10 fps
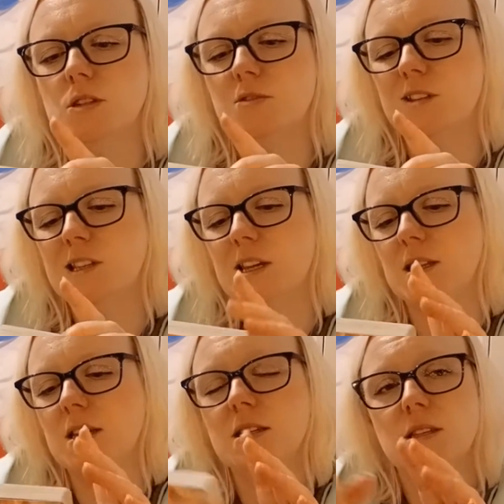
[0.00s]
addressing
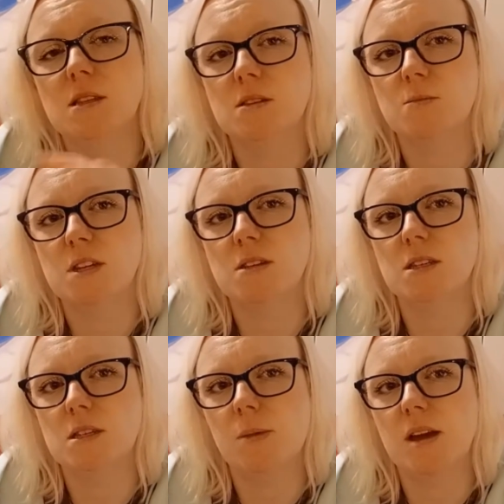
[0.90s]
this because
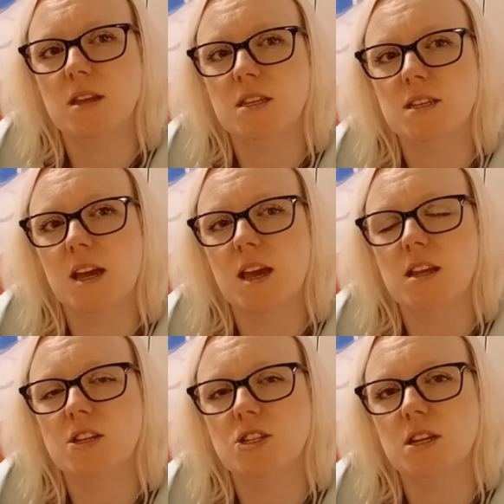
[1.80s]
it's the back of the deck
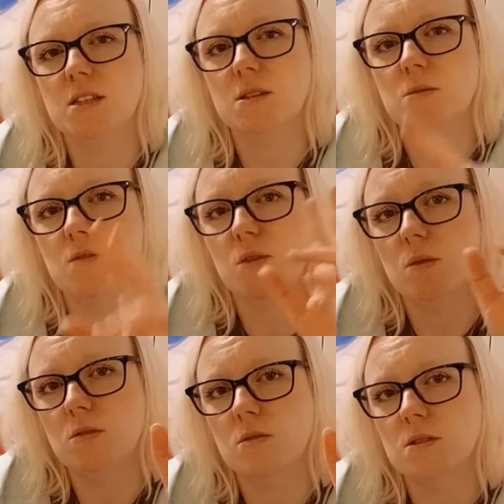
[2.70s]
energy. Some of you are
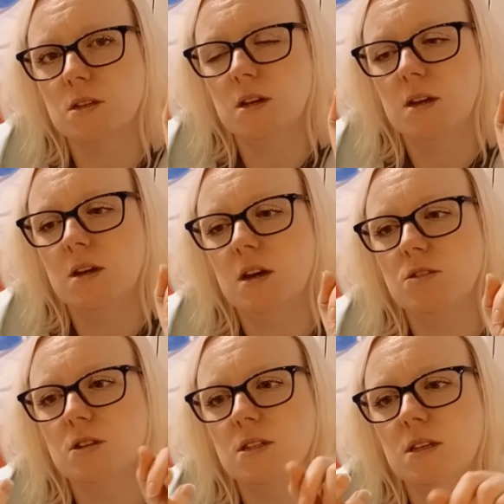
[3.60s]
not
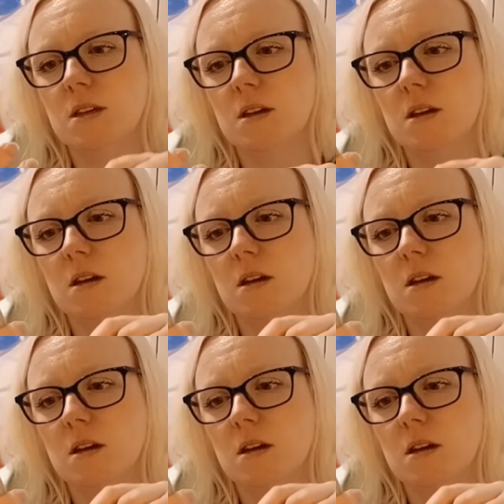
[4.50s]
addressing